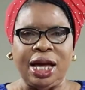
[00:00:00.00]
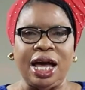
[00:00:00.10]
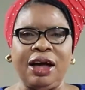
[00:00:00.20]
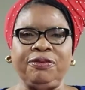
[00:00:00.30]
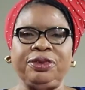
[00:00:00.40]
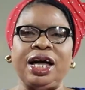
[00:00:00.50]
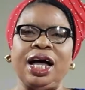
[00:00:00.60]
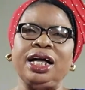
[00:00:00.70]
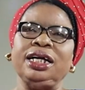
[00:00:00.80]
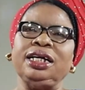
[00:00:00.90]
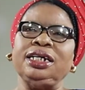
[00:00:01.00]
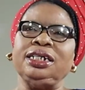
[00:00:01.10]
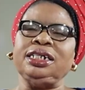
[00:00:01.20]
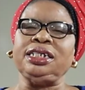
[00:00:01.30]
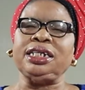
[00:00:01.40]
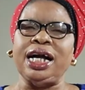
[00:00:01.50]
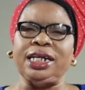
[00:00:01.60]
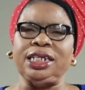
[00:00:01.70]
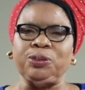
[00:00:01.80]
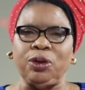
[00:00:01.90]
After the
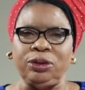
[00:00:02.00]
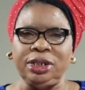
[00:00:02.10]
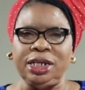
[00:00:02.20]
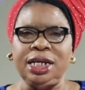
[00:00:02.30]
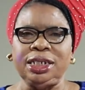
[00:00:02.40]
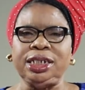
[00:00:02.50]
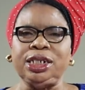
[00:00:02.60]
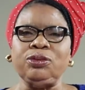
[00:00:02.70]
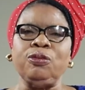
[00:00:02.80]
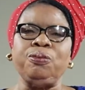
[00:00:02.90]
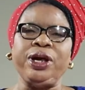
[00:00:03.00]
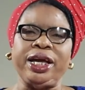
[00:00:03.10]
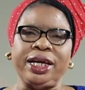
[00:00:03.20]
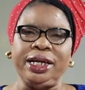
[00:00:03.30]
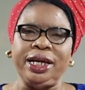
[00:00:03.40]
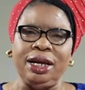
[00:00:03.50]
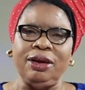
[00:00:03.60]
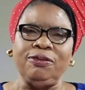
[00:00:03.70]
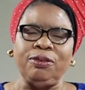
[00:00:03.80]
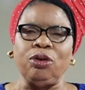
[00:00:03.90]
child is born, she will pray
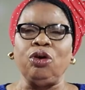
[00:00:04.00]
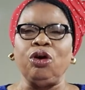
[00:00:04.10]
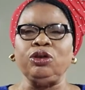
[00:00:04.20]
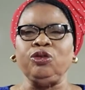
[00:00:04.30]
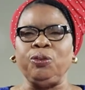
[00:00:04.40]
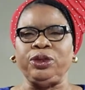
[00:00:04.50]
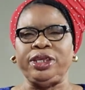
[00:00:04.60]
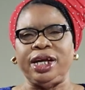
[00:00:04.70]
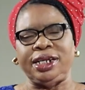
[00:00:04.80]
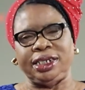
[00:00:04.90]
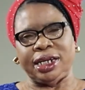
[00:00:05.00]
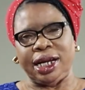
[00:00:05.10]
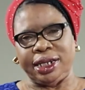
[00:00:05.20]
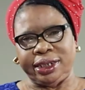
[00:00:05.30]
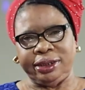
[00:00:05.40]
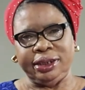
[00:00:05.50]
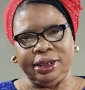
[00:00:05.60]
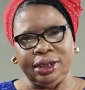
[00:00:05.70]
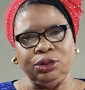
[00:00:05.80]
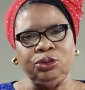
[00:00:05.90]
for God to protect the child
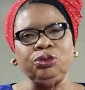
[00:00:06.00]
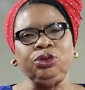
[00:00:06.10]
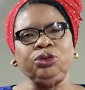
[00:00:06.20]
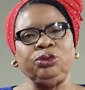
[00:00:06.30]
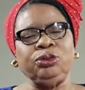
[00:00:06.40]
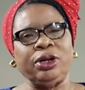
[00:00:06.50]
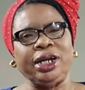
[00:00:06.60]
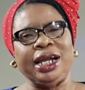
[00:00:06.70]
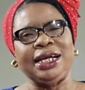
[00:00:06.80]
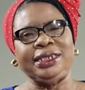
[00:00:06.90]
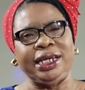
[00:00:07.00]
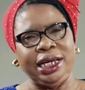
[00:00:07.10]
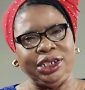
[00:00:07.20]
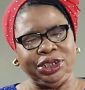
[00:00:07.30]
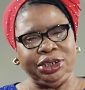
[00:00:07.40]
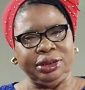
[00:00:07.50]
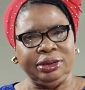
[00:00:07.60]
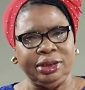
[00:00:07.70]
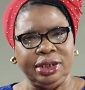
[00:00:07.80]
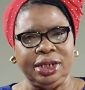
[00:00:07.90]
through toddler's age,
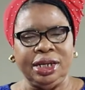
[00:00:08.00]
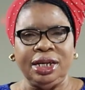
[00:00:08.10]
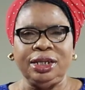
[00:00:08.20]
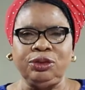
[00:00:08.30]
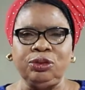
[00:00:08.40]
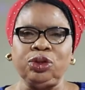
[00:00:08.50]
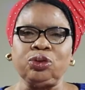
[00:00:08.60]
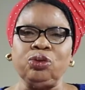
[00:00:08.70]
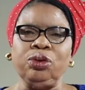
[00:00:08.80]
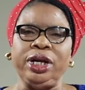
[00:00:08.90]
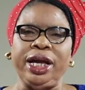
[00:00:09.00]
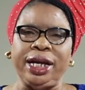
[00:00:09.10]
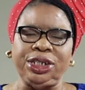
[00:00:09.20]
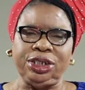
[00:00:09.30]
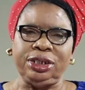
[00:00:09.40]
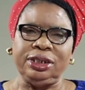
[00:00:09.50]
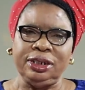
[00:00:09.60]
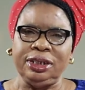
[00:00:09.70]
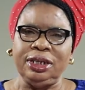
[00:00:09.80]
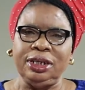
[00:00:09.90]
through school age,
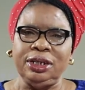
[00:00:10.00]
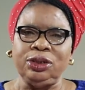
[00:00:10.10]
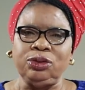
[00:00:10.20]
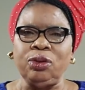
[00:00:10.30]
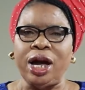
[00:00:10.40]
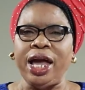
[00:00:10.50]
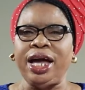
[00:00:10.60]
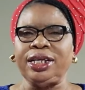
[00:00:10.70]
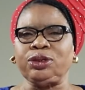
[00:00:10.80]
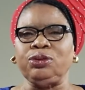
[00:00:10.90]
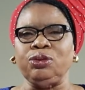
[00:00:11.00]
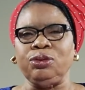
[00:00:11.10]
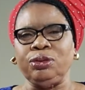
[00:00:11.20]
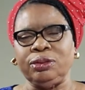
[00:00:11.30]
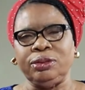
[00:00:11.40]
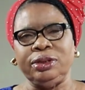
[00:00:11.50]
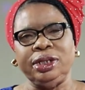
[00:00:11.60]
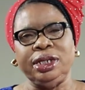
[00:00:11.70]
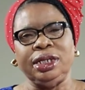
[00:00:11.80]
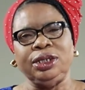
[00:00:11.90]
through higher school,
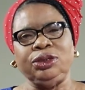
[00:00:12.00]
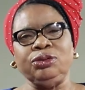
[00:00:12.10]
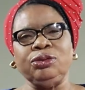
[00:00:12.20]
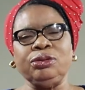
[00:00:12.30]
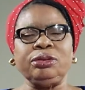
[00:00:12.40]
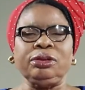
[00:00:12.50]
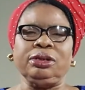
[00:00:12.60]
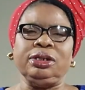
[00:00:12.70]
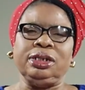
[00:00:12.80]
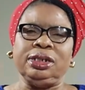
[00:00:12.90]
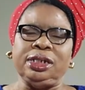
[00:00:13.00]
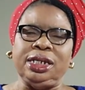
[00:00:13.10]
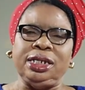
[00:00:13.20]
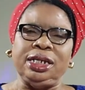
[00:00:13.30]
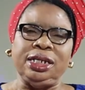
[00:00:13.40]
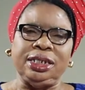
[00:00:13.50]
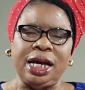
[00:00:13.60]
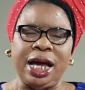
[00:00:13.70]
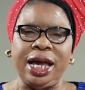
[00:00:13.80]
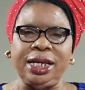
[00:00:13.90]
through
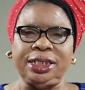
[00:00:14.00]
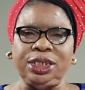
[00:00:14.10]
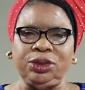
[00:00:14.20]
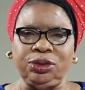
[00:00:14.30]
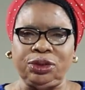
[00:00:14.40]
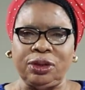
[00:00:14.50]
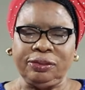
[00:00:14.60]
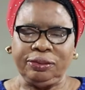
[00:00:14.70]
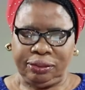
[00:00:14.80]
higher institution,